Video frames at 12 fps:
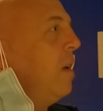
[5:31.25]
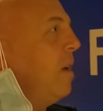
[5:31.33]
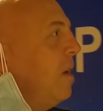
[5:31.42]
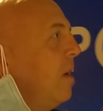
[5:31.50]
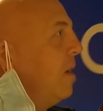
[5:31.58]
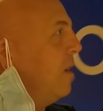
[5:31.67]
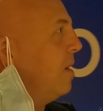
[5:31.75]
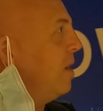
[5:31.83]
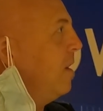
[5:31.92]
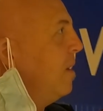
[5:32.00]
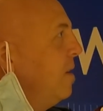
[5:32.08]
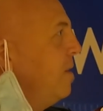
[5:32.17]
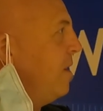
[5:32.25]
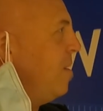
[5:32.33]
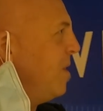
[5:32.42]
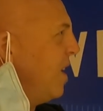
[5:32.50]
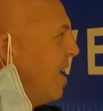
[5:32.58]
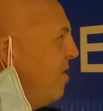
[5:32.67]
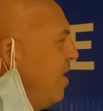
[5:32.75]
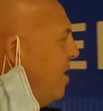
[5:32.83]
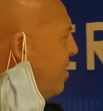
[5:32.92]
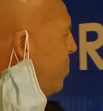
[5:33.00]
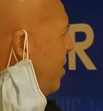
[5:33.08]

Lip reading: And seems like everything's